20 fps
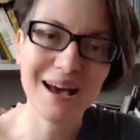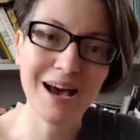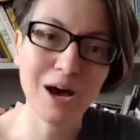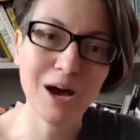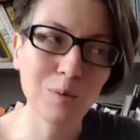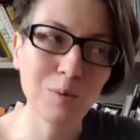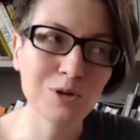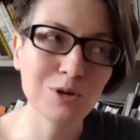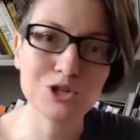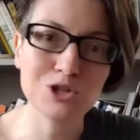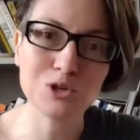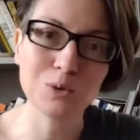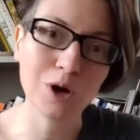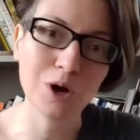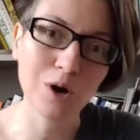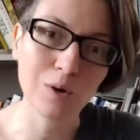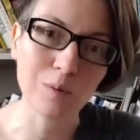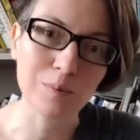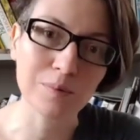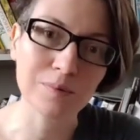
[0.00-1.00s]
How would you
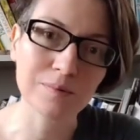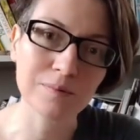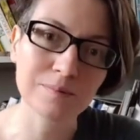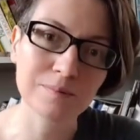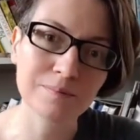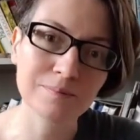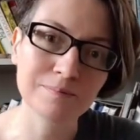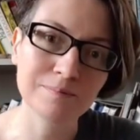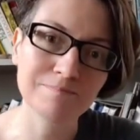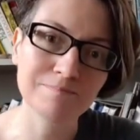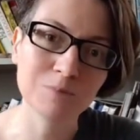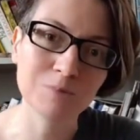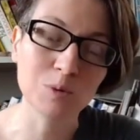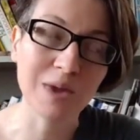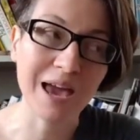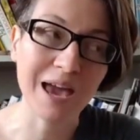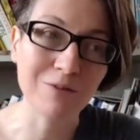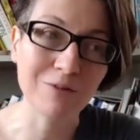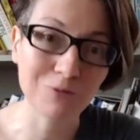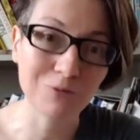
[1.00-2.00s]
cope? You
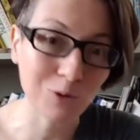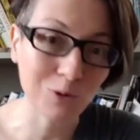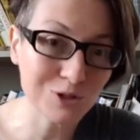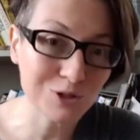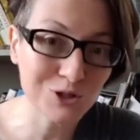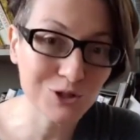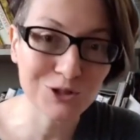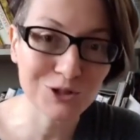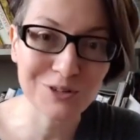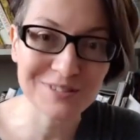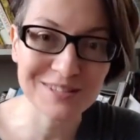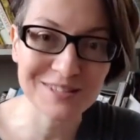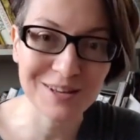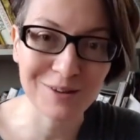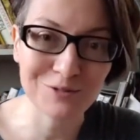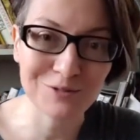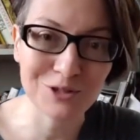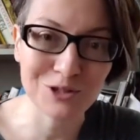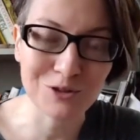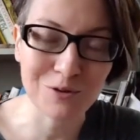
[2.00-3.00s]
can't force
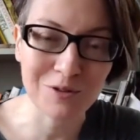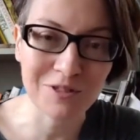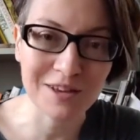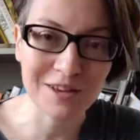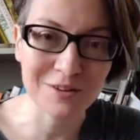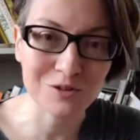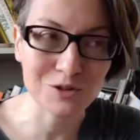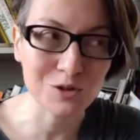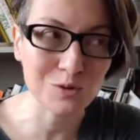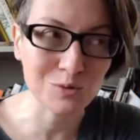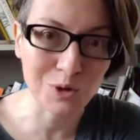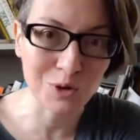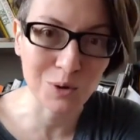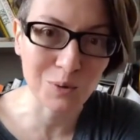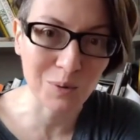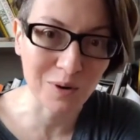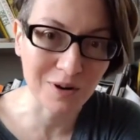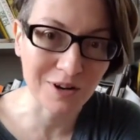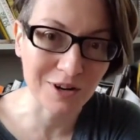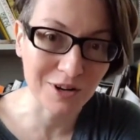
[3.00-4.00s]
yourself to do things you
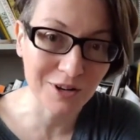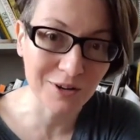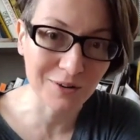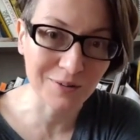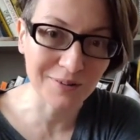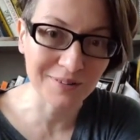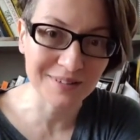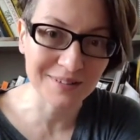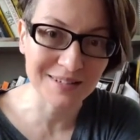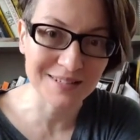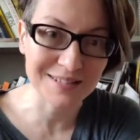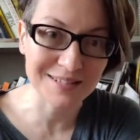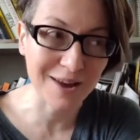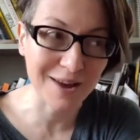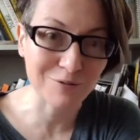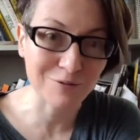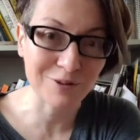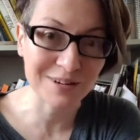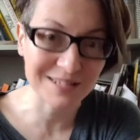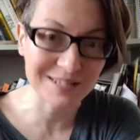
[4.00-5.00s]
don't want to do because
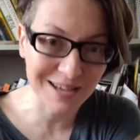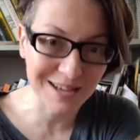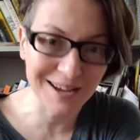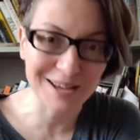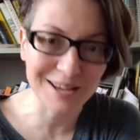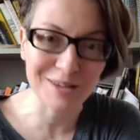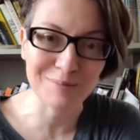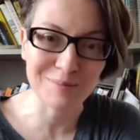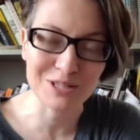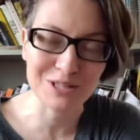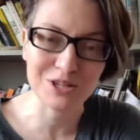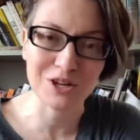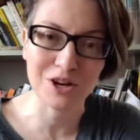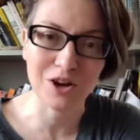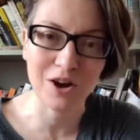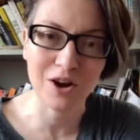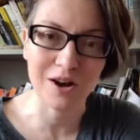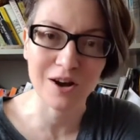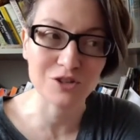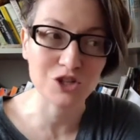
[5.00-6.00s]
every time it's going
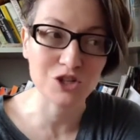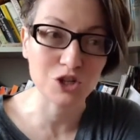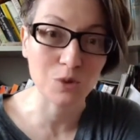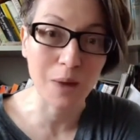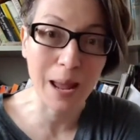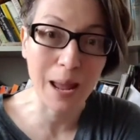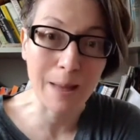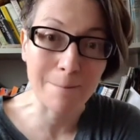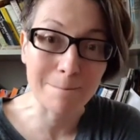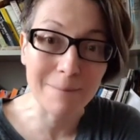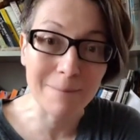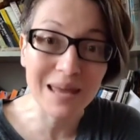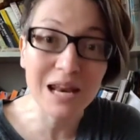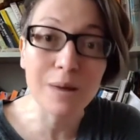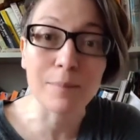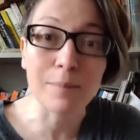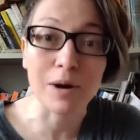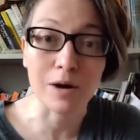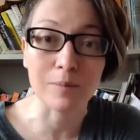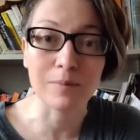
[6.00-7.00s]
to cost you a
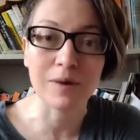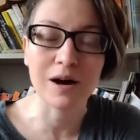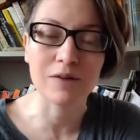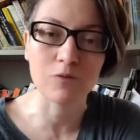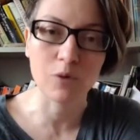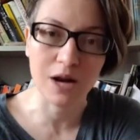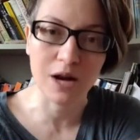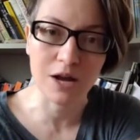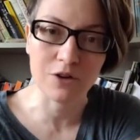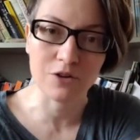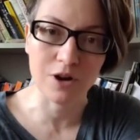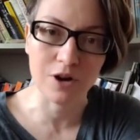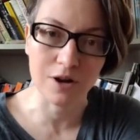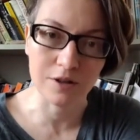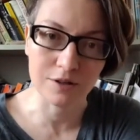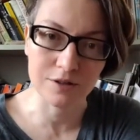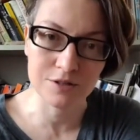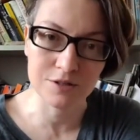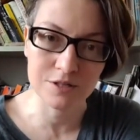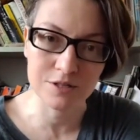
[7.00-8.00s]
minimum of
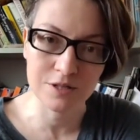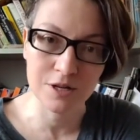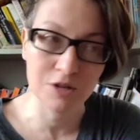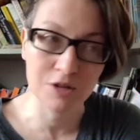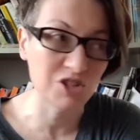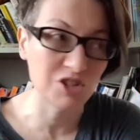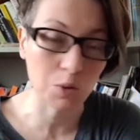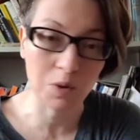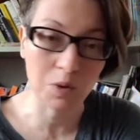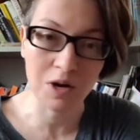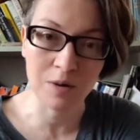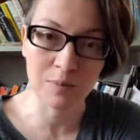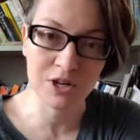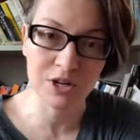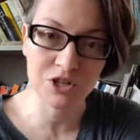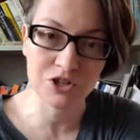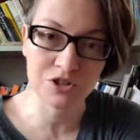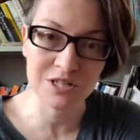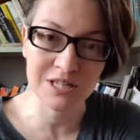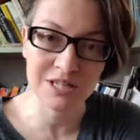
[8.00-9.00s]
$100. Don't want to
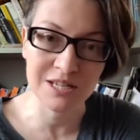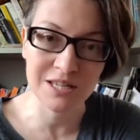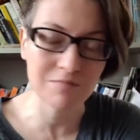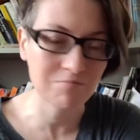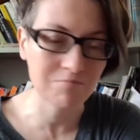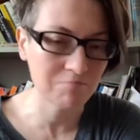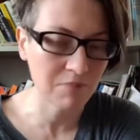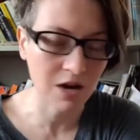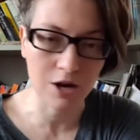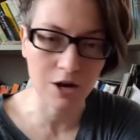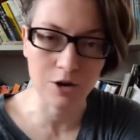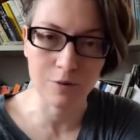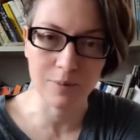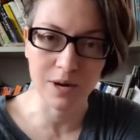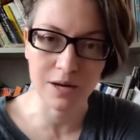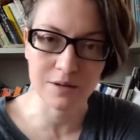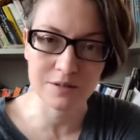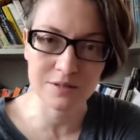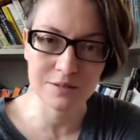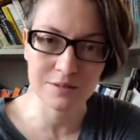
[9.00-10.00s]
brush your teeth?
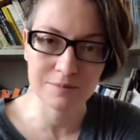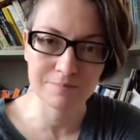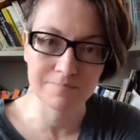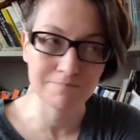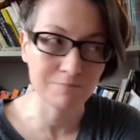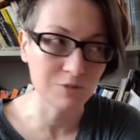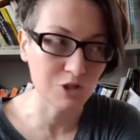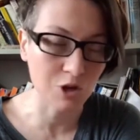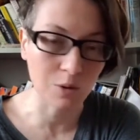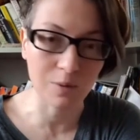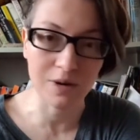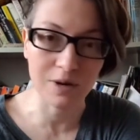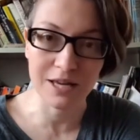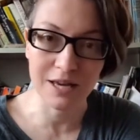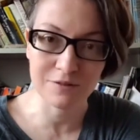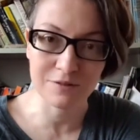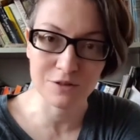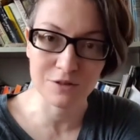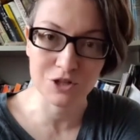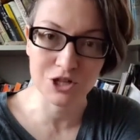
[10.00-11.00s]
$100. Don't want to
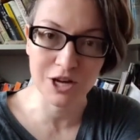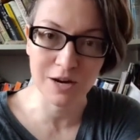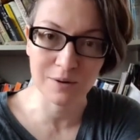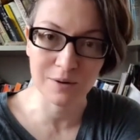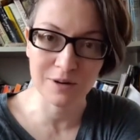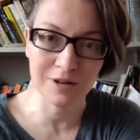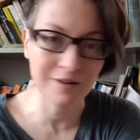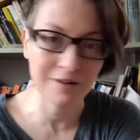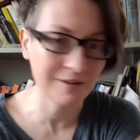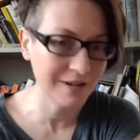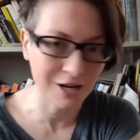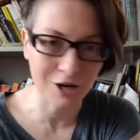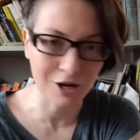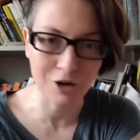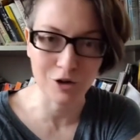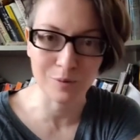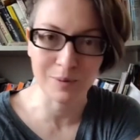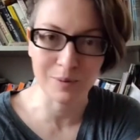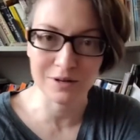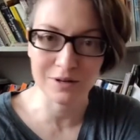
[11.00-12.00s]
get in the shower?
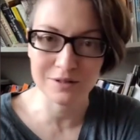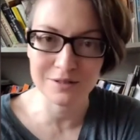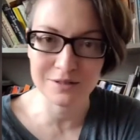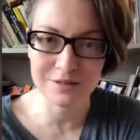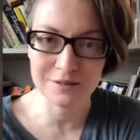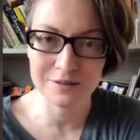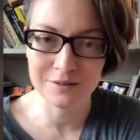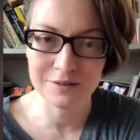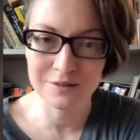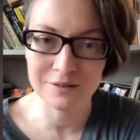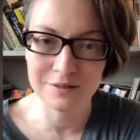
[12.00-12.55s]
$100.